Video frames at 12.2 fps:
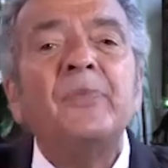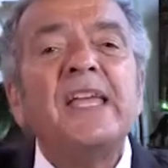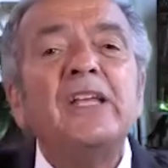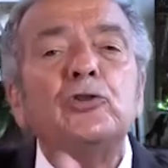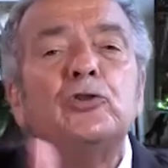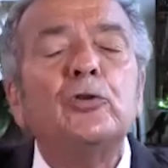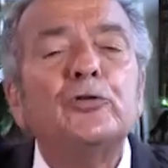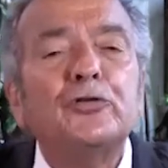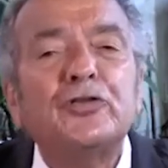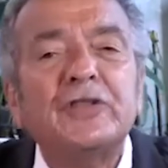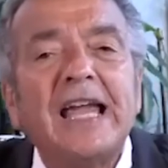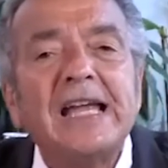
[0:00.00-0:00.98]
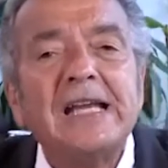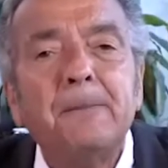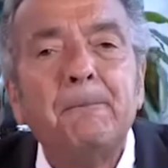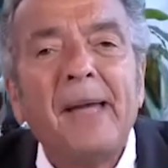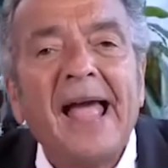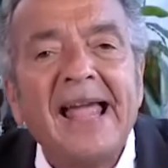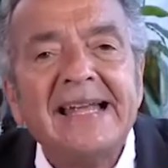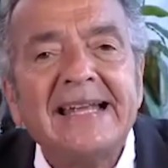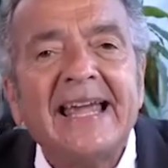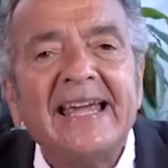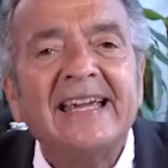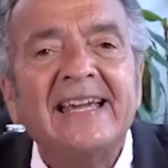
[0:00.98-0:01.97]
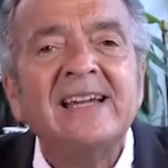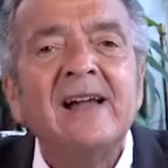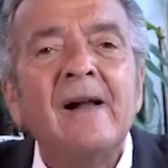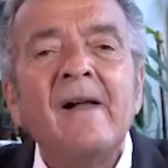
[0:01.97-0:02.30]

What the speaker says: interstate banking.